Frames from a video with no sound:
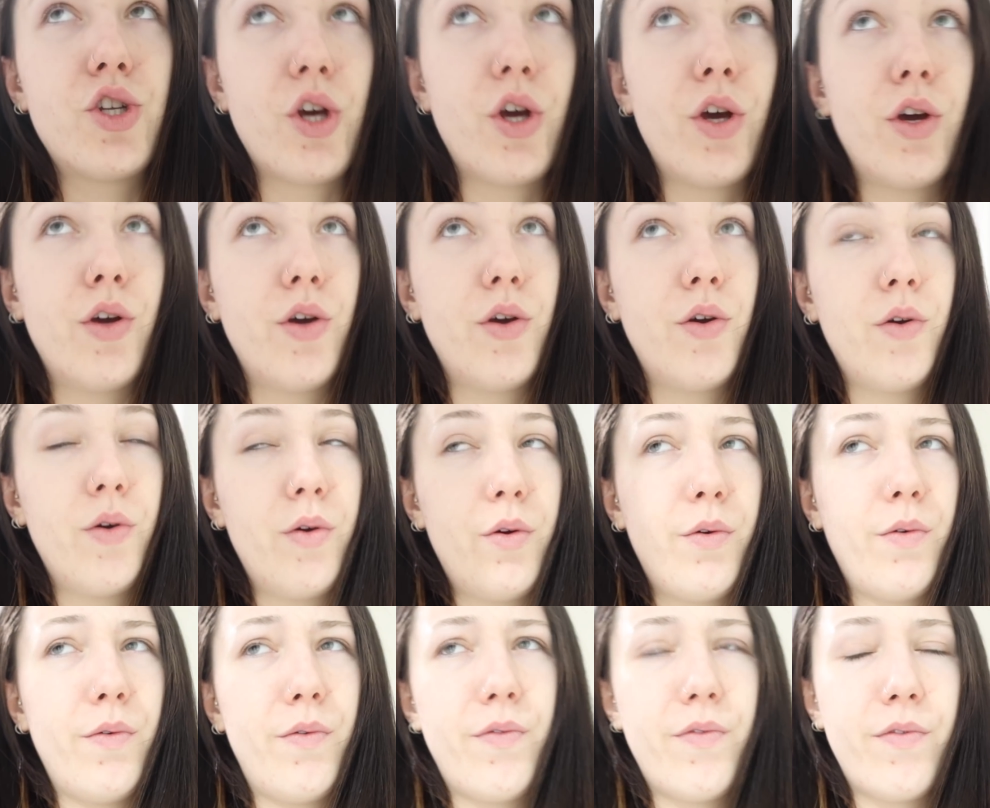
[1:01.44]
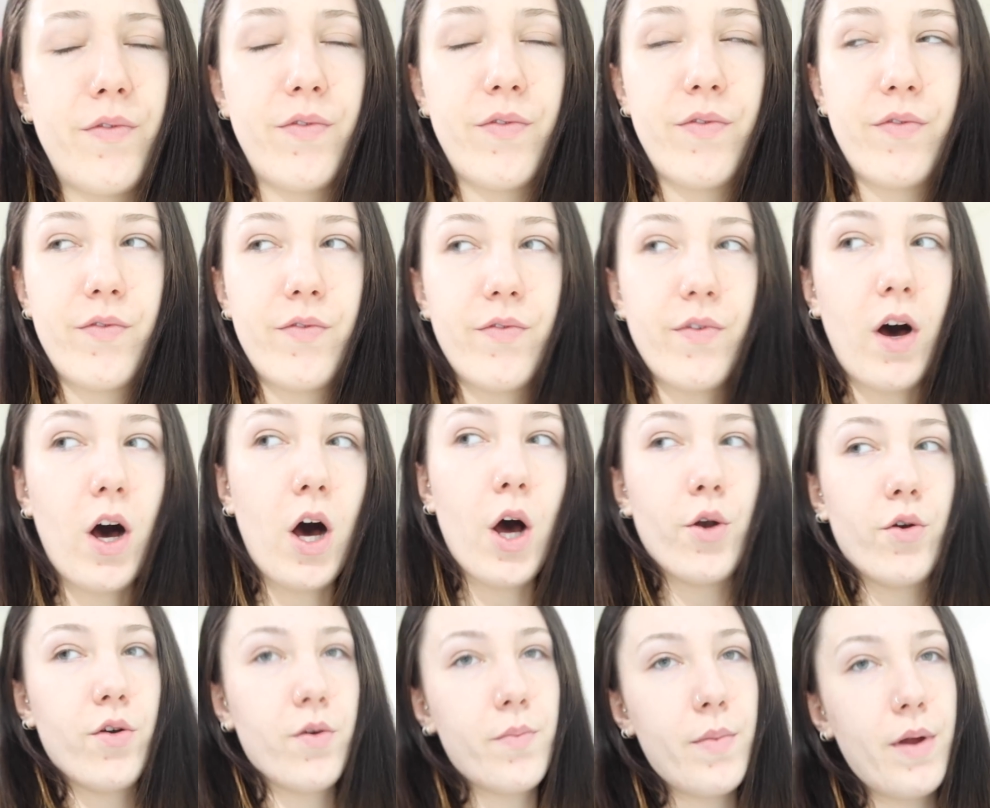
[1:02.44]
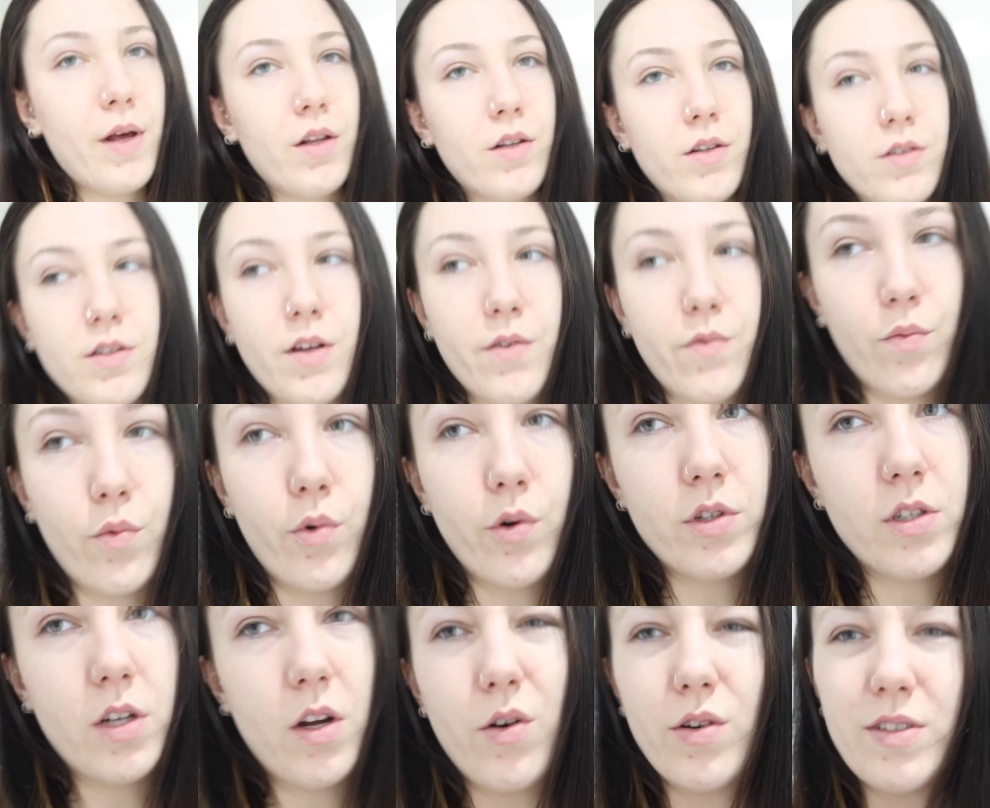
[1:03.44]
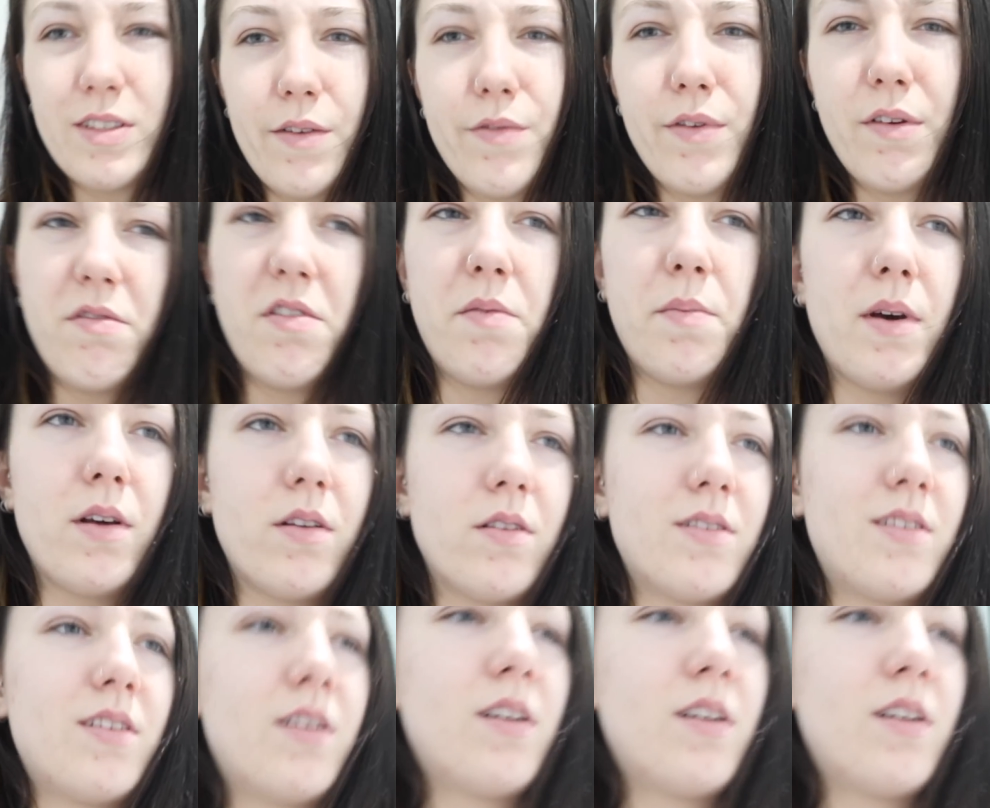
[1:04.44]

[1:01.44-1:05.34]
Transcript: to 100 mils of water, or is it 50 mils?